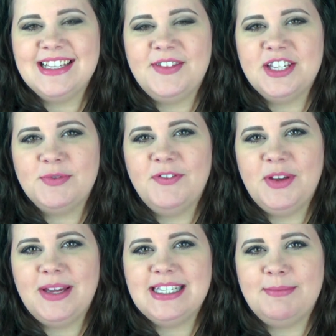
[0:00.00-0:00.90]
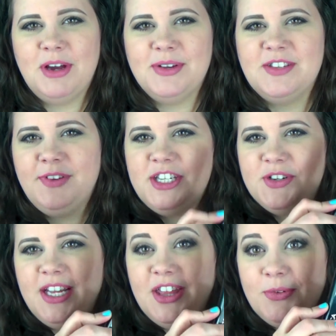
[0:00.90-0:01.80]
this review and demo is
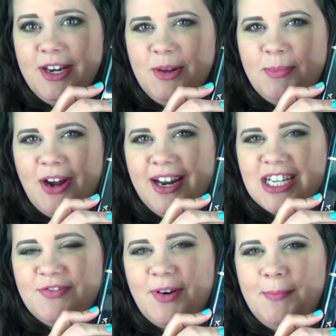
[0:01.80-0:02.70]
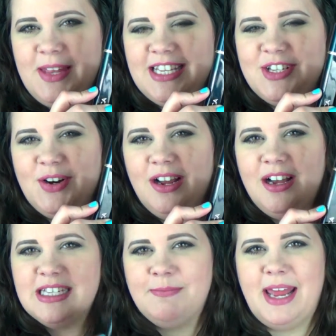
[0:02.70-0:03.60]
featuring three new products from the Circa
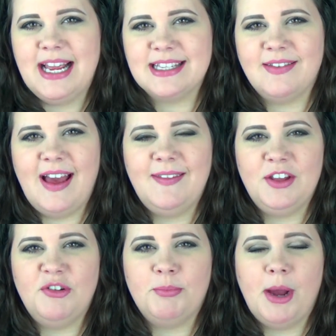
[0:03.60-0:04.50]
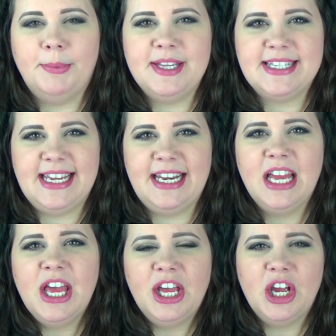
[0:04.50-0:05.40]
Cosmetics line that you've probably seen
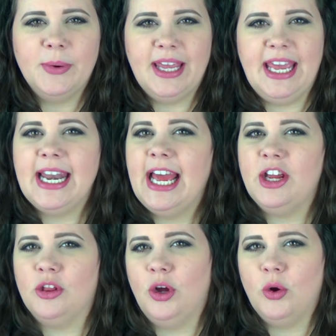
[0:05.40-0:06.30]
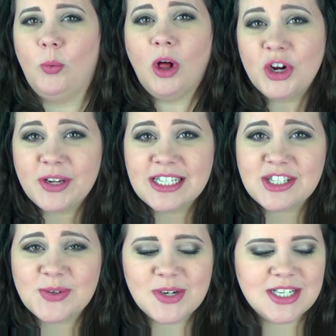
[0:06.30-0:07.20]
going in at your local Walgreens
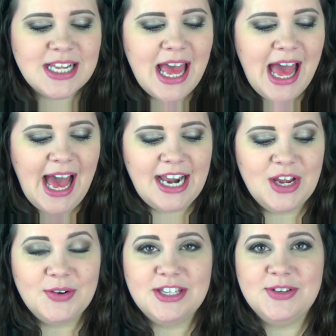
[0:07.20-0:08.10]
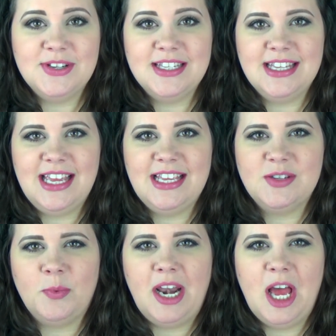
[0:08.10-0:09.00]
stores. I know as soon as
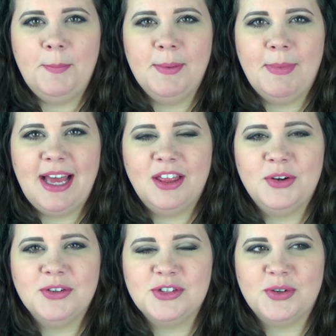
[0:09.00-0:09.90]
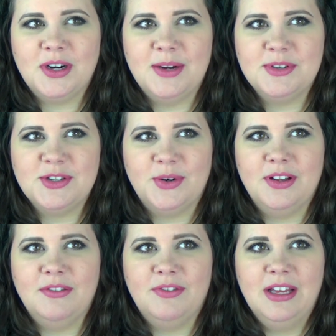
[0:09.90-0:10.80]
these went up in my local store, I was sort
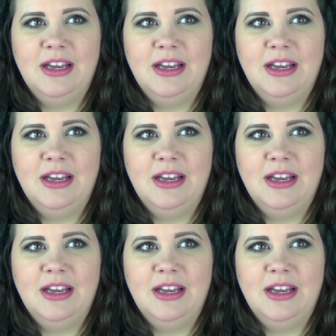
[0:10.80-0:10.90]
of